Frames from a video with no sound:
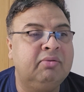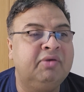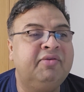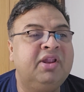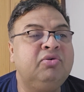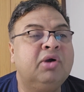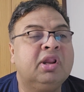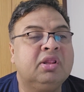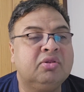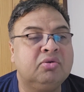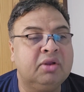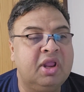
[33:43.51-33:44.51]
But when you are
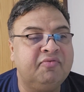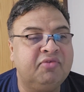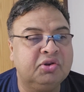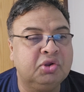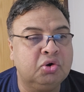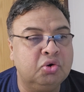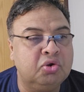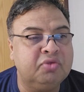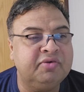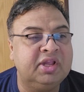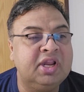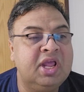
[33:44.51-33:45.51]
looking for the
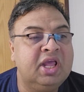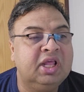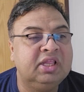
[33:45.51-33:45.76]
closed one,